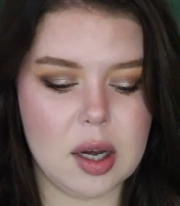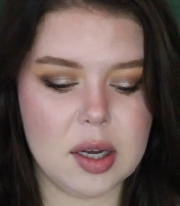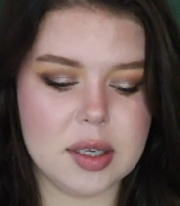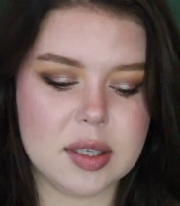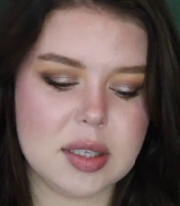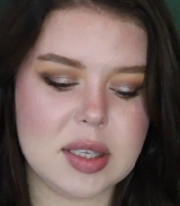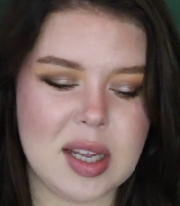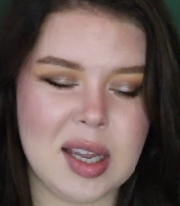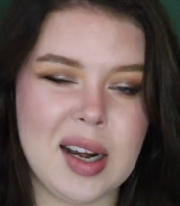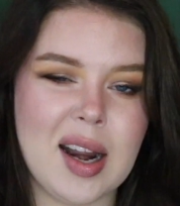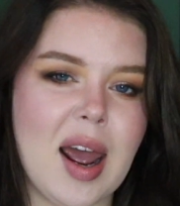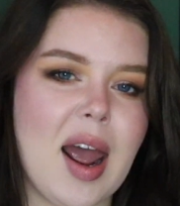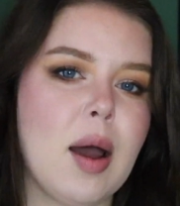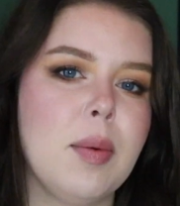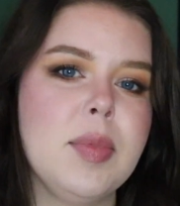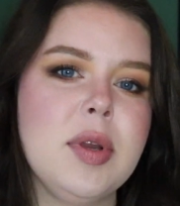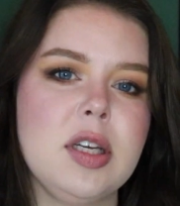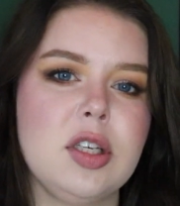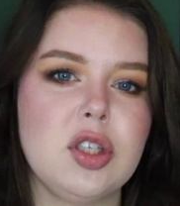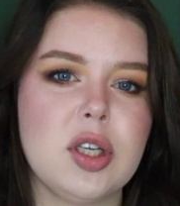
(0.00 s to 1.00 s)
Seeing how
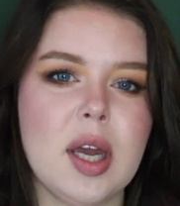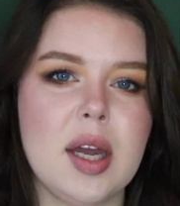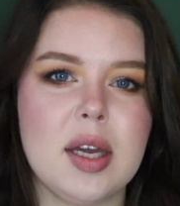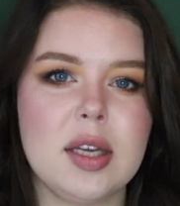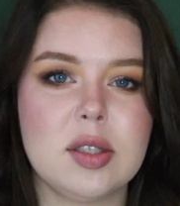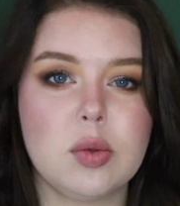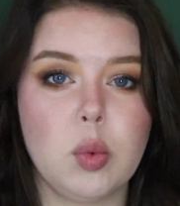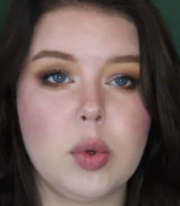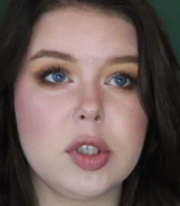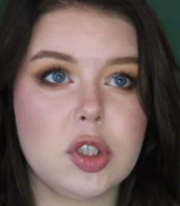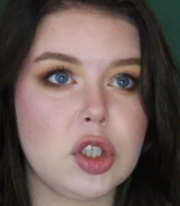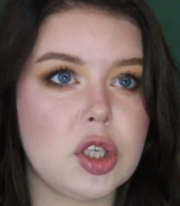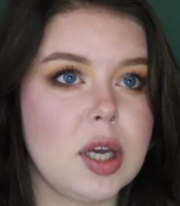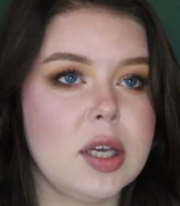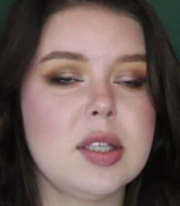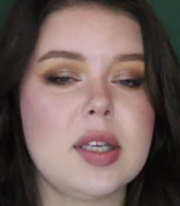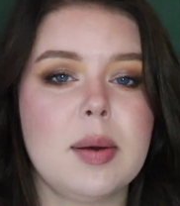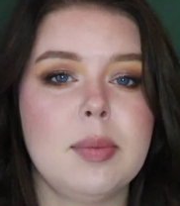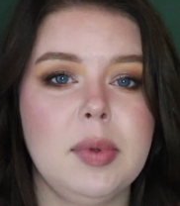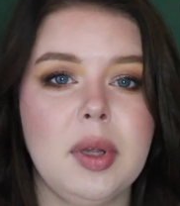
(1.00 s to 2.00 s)
many shades, which
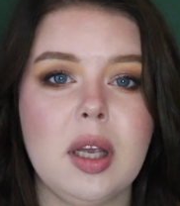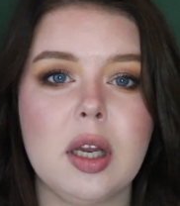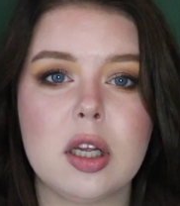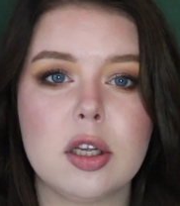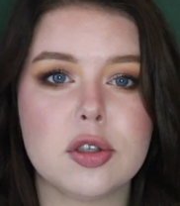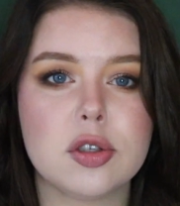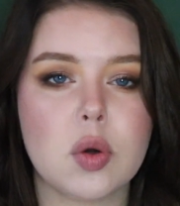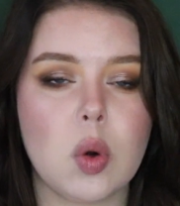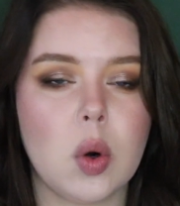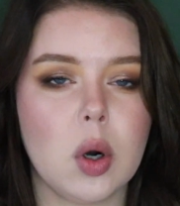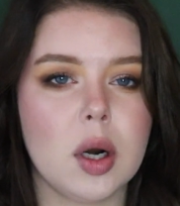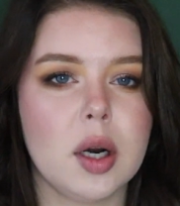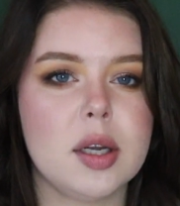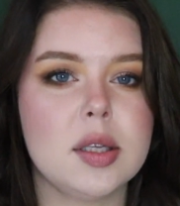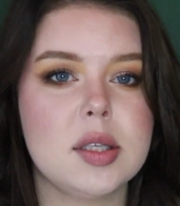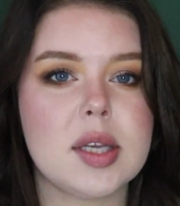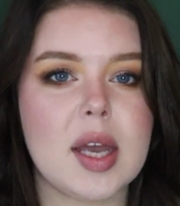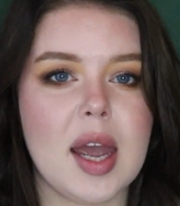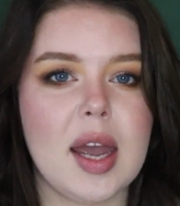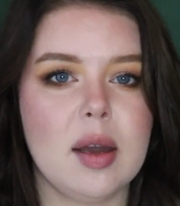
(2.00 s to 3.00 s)
shades I'm leaning
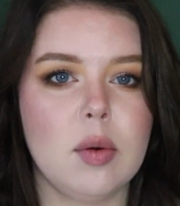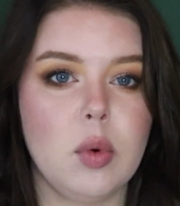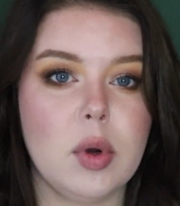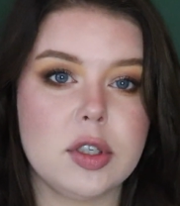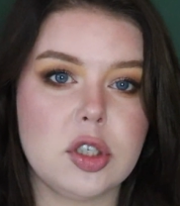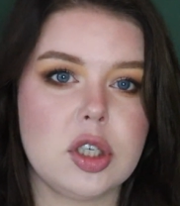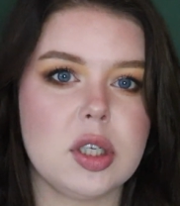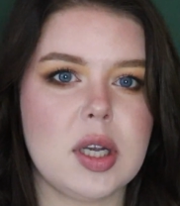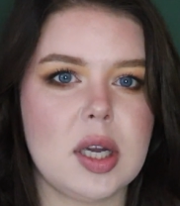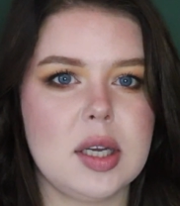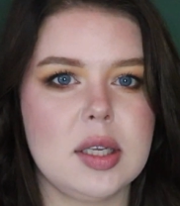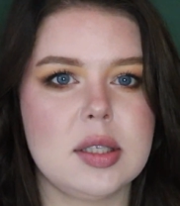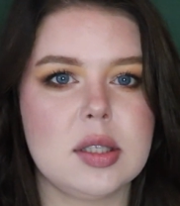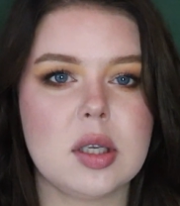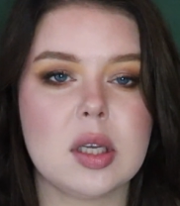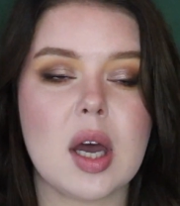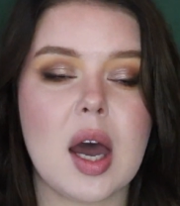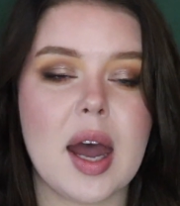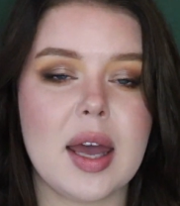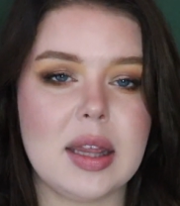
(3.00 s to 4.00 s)
towards, and what
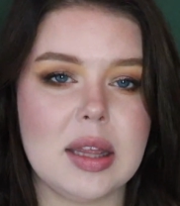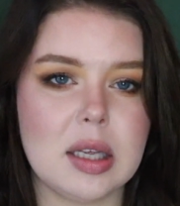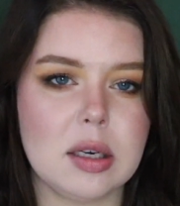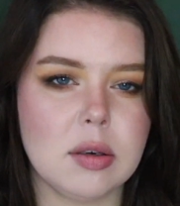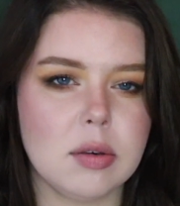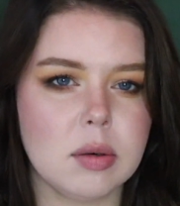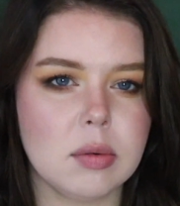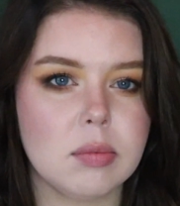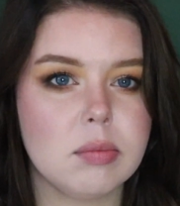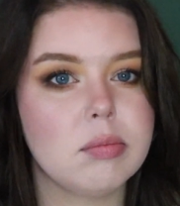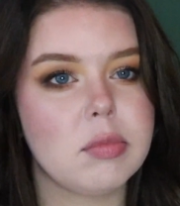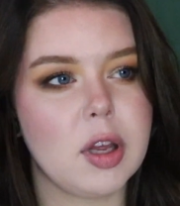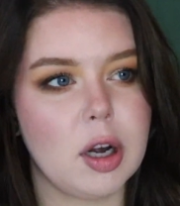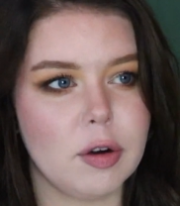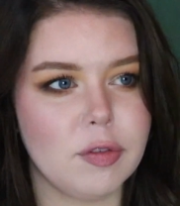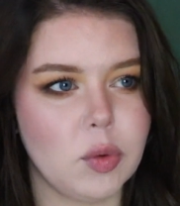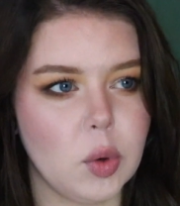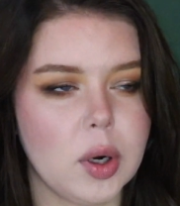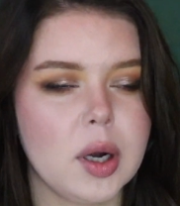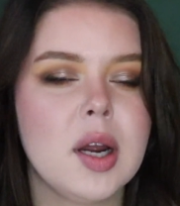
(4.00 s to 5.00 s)
shades I then
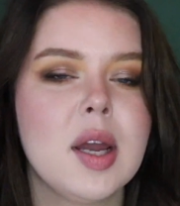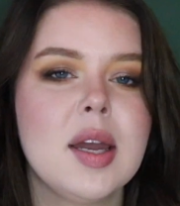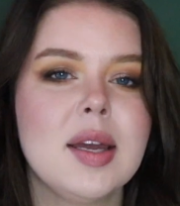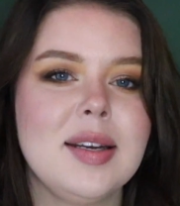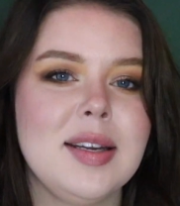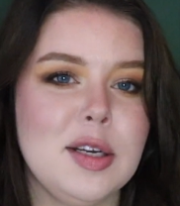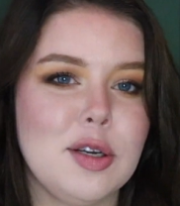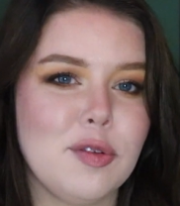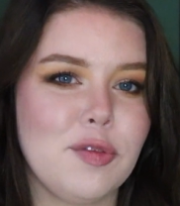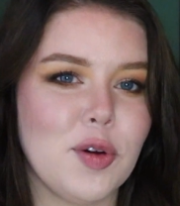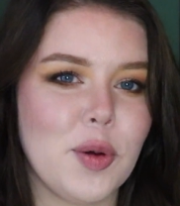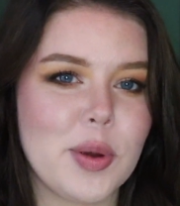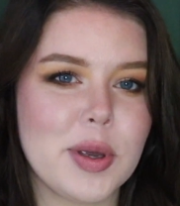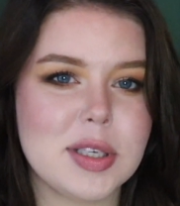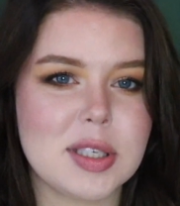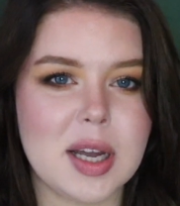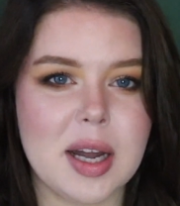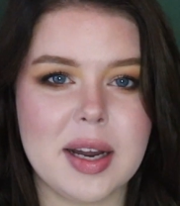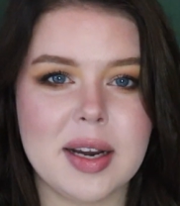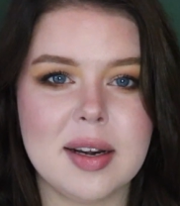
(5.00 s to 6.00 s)
therefore need to
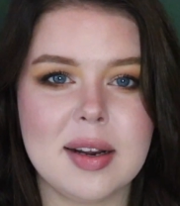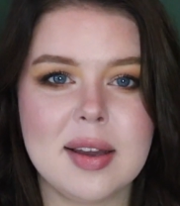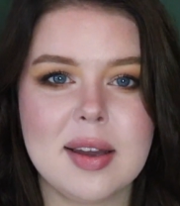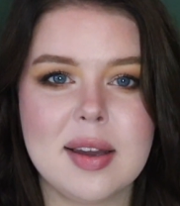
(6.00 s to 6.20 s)
focus on